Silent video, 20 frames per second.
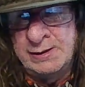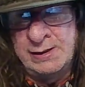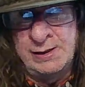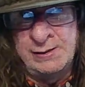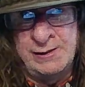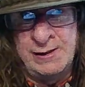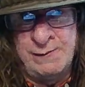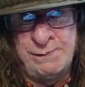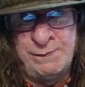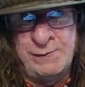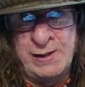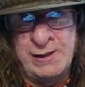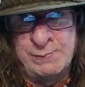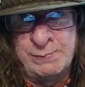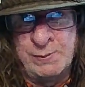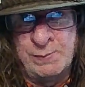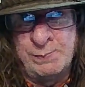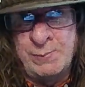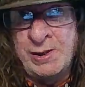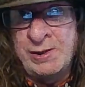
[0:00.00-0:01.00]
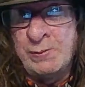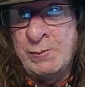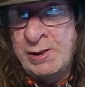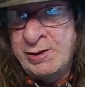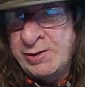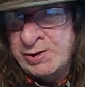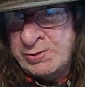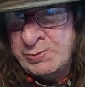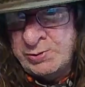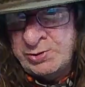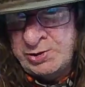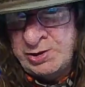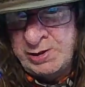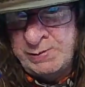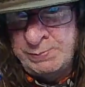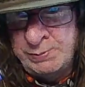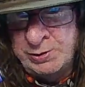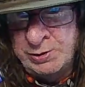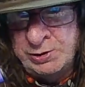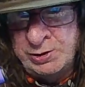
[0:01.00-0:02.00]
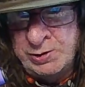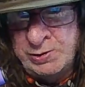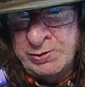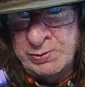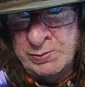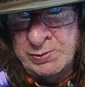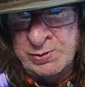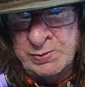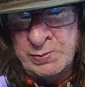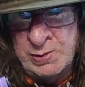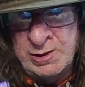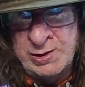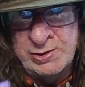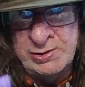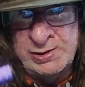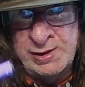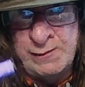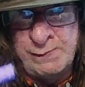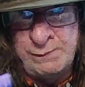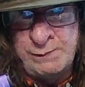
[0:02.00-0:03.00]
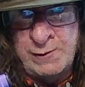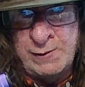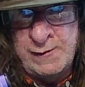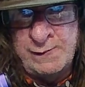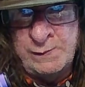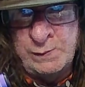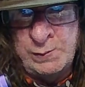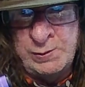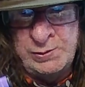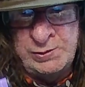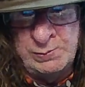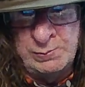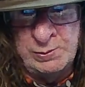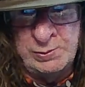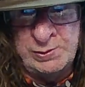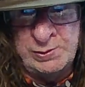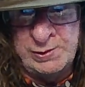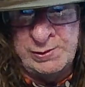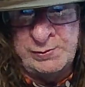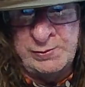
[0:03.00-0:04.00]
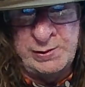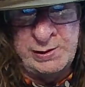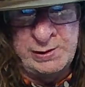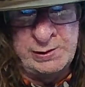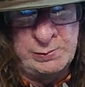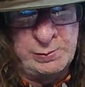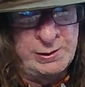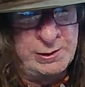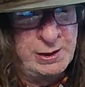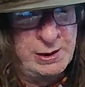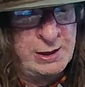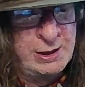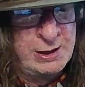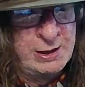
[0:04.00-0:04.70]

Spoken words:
And that vape. By the way, this was cheaper than usual as well. Instead of £5, you were looking at £3.